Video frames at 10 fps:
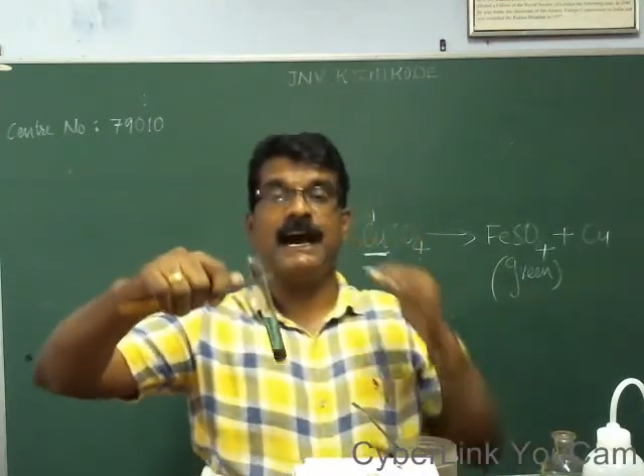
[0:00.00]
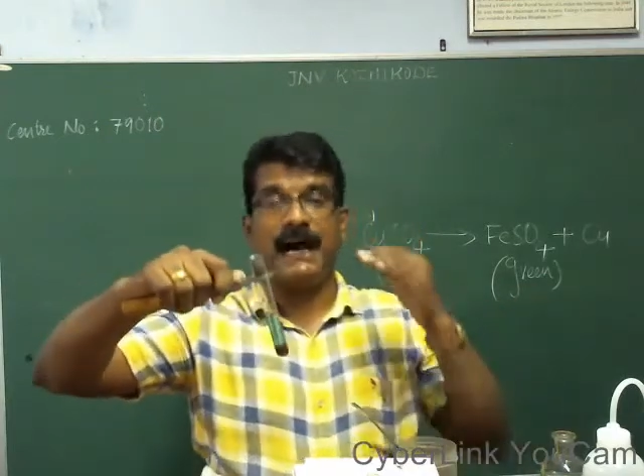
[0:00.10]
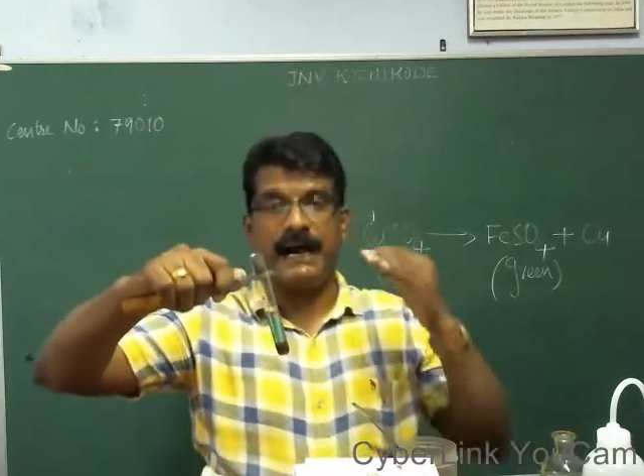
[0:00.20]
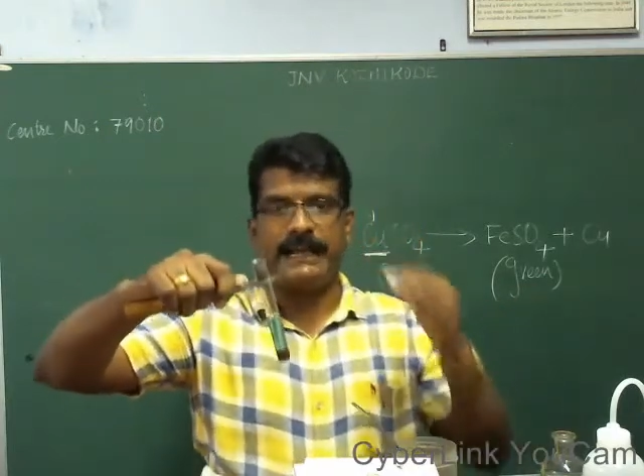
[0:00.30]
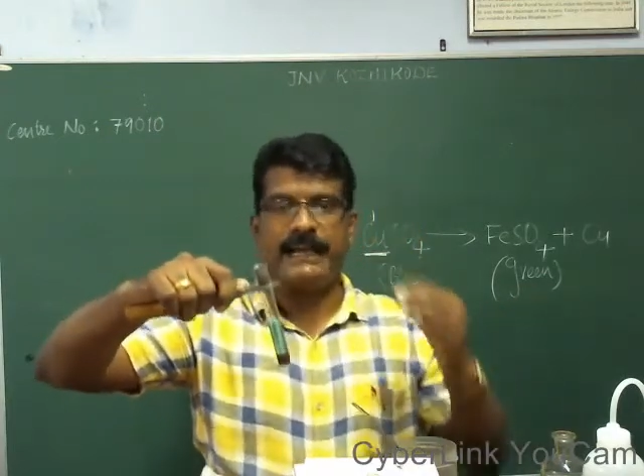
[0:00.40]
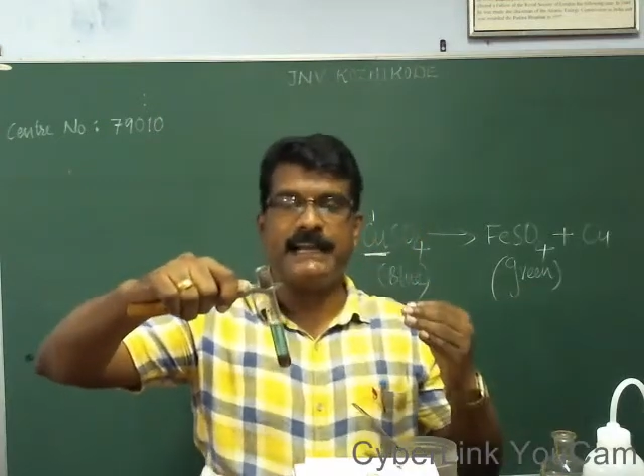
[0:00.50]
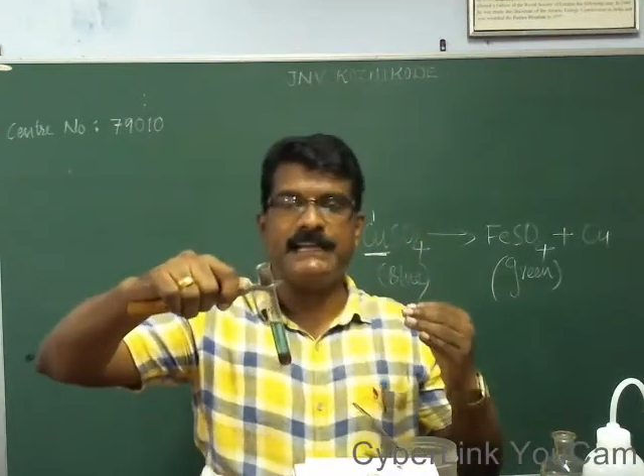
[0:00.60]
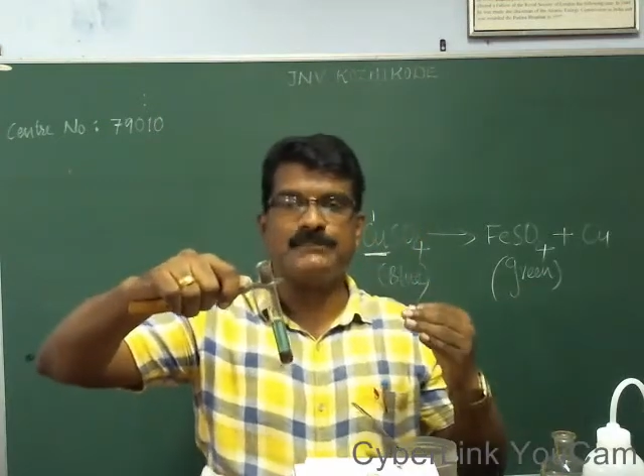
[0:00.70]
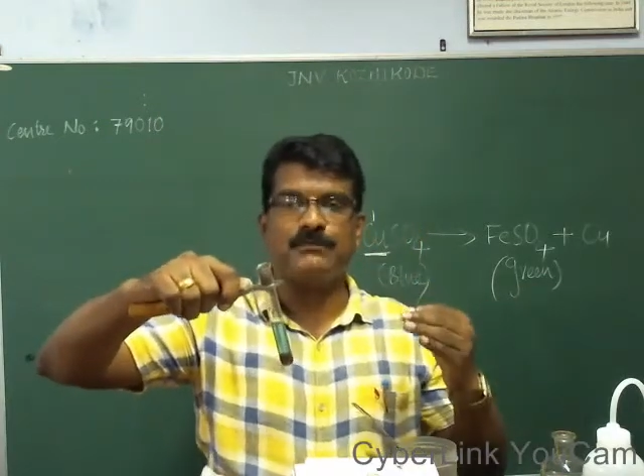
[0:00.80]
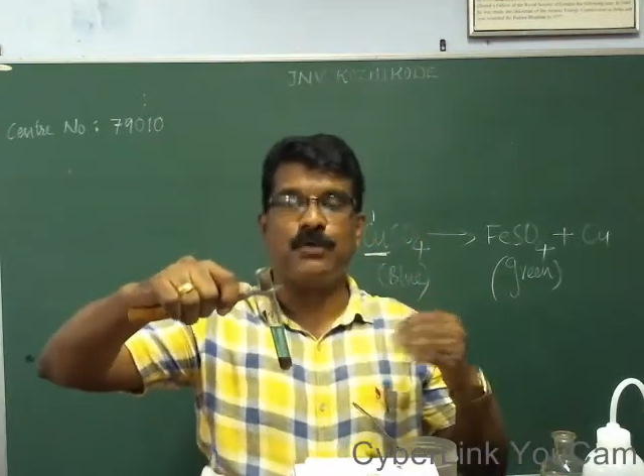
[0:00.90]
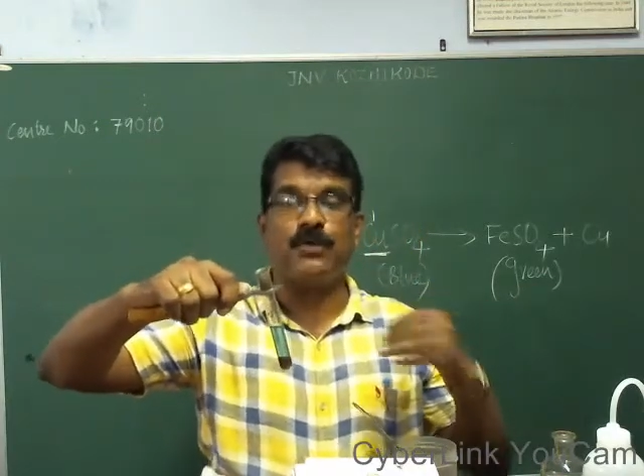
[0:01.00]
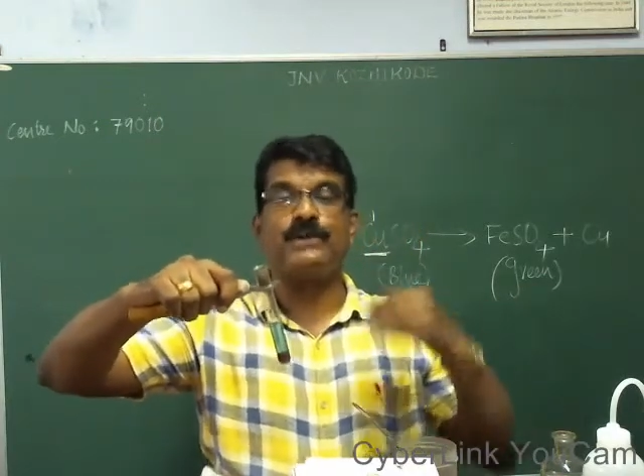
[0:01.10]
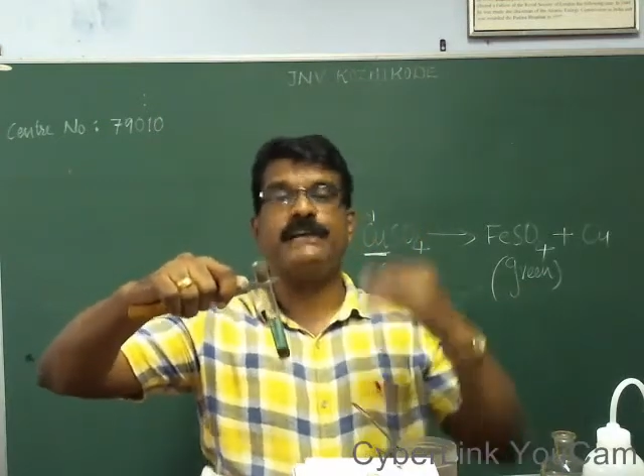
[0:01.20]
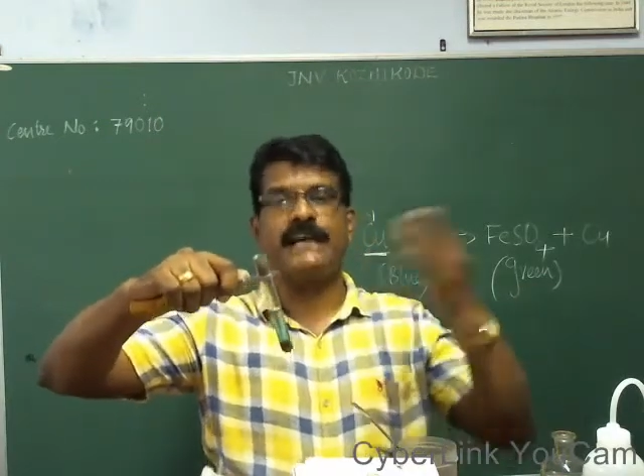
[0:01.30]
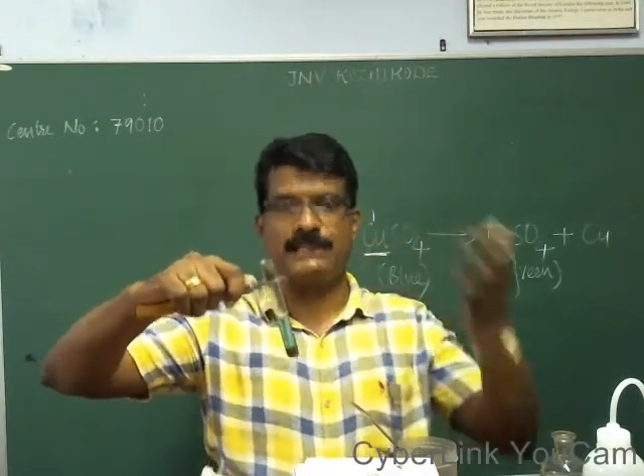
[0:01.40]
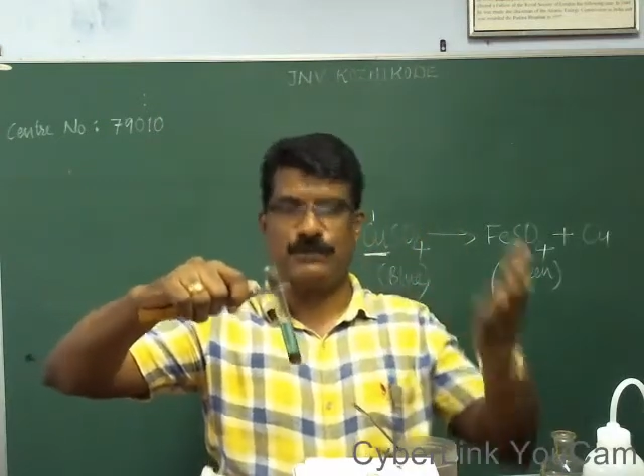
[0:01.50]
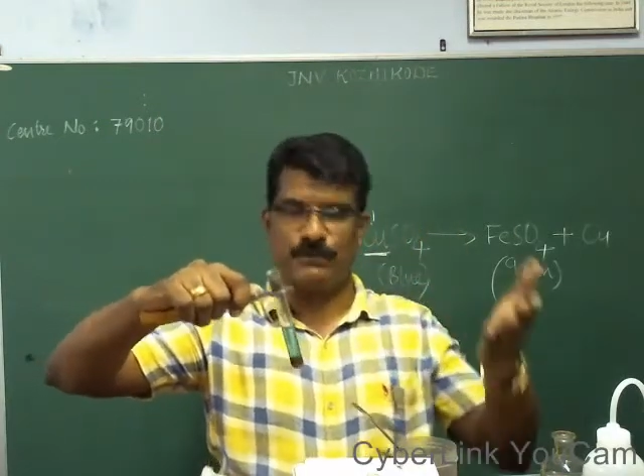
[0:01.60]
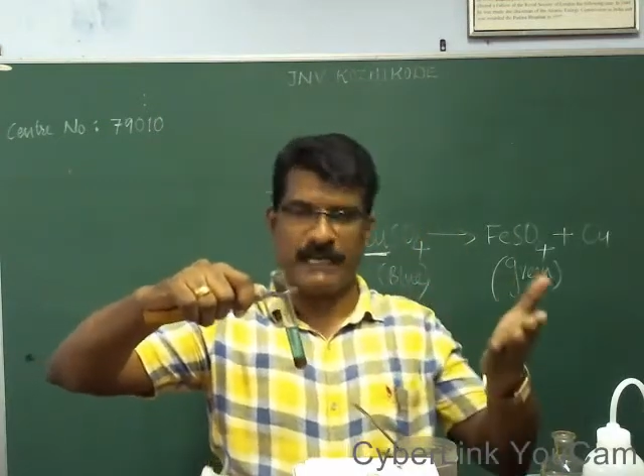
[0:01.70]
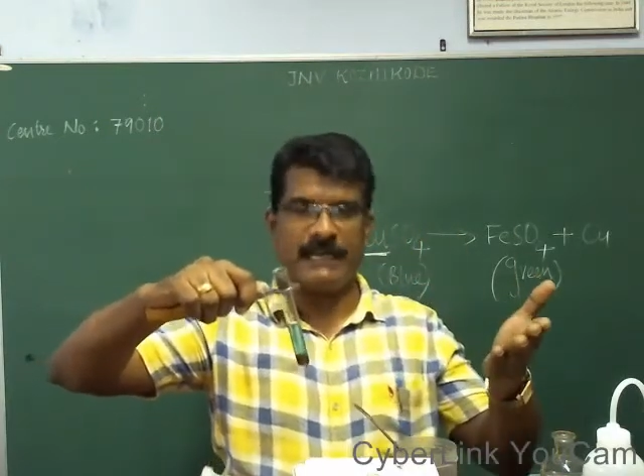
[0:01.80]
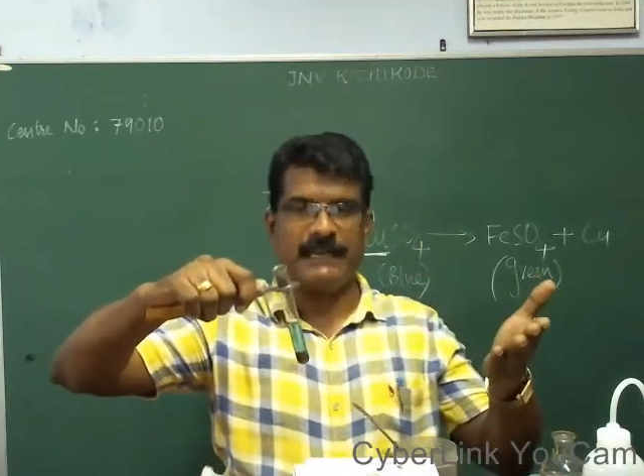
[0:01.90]
iron is more
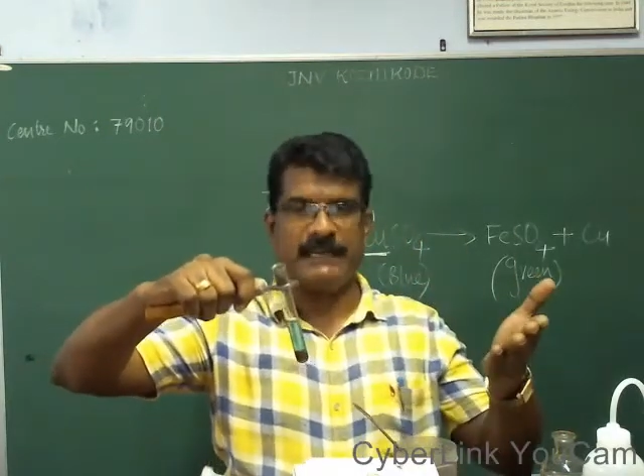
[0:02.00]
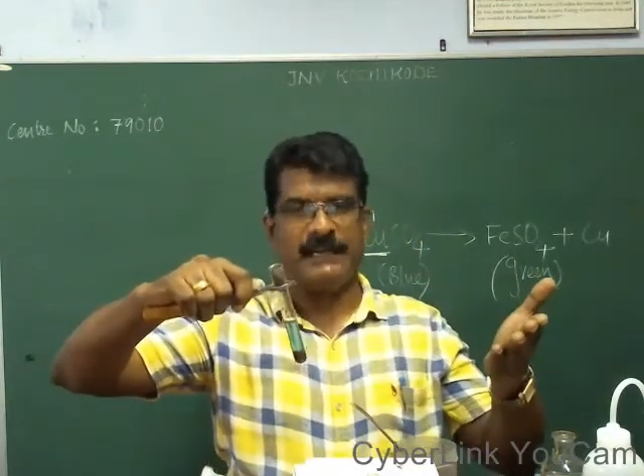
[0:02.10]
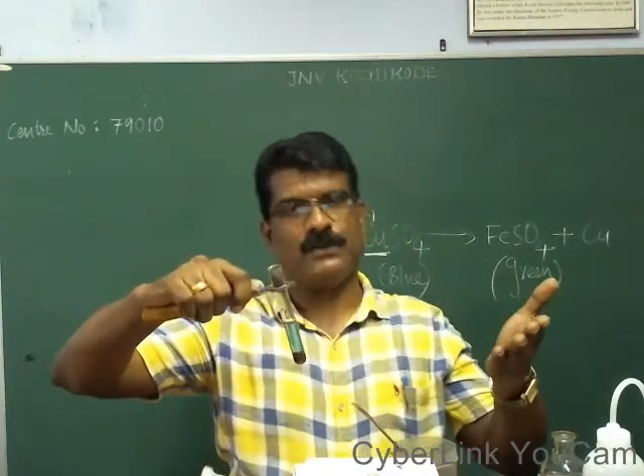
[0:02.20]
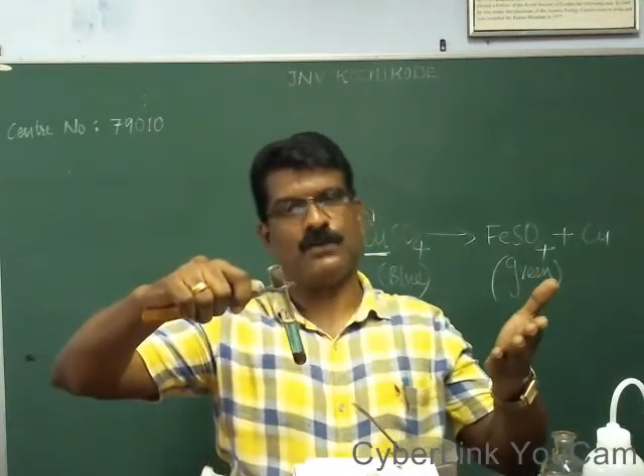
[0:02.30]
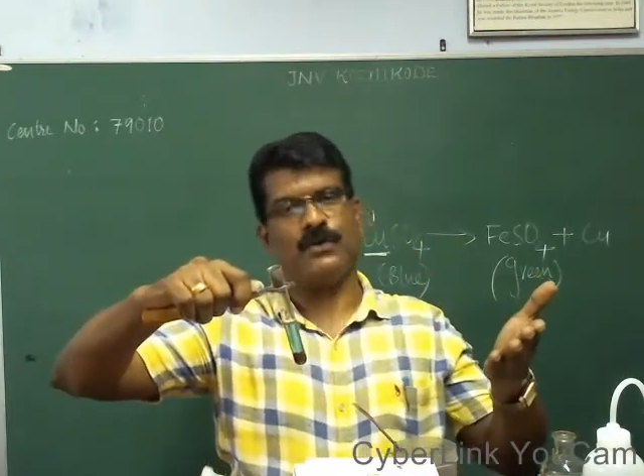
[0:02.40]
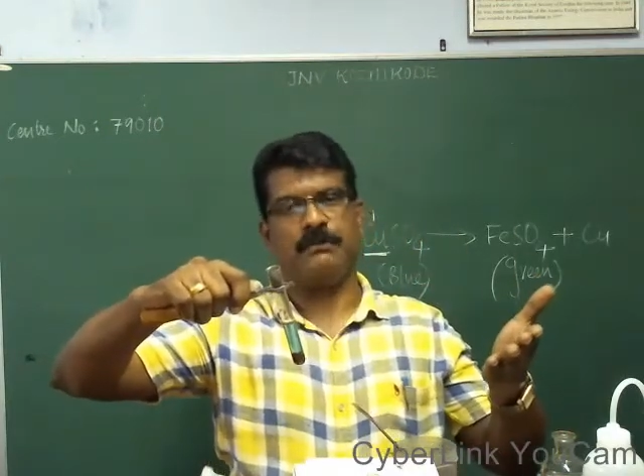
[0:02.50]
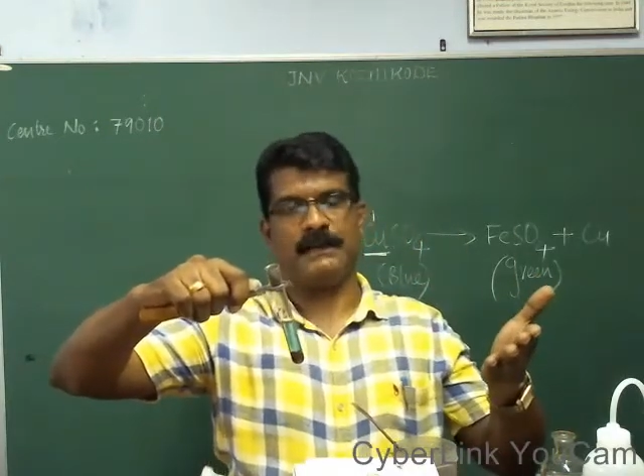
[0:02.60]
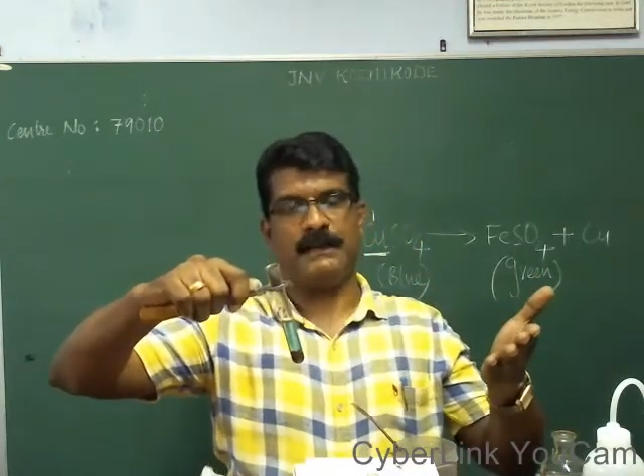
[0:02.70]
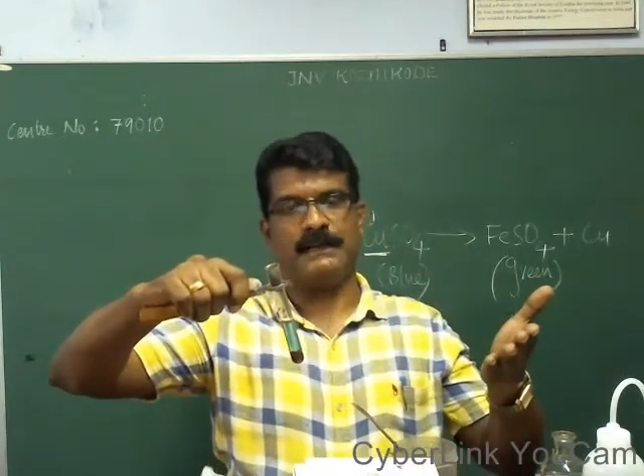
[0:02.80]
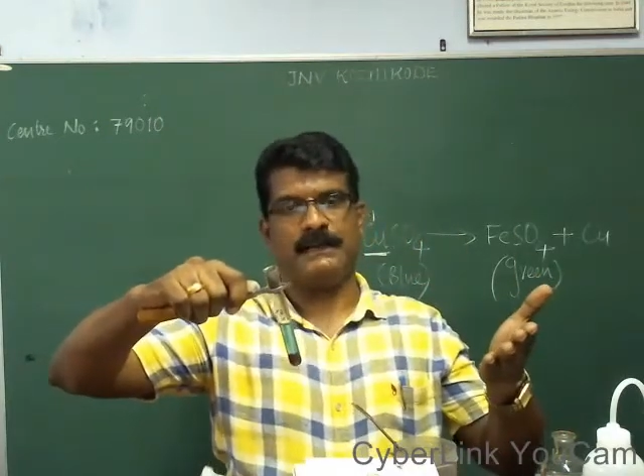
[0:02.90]
reactive than copper.